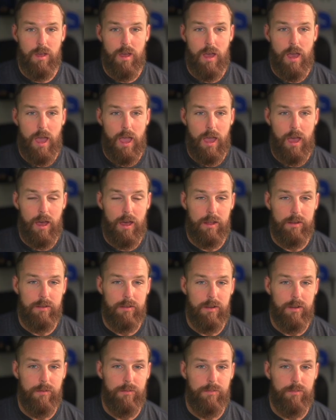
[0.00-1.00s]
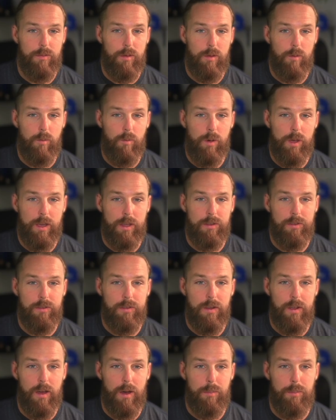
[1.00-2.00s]
And we can
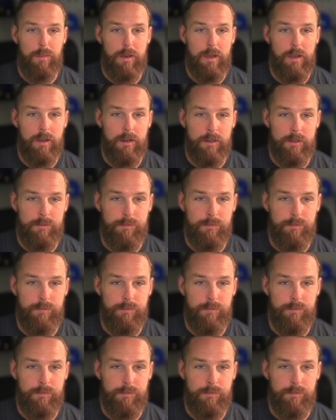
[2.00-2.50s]
see up here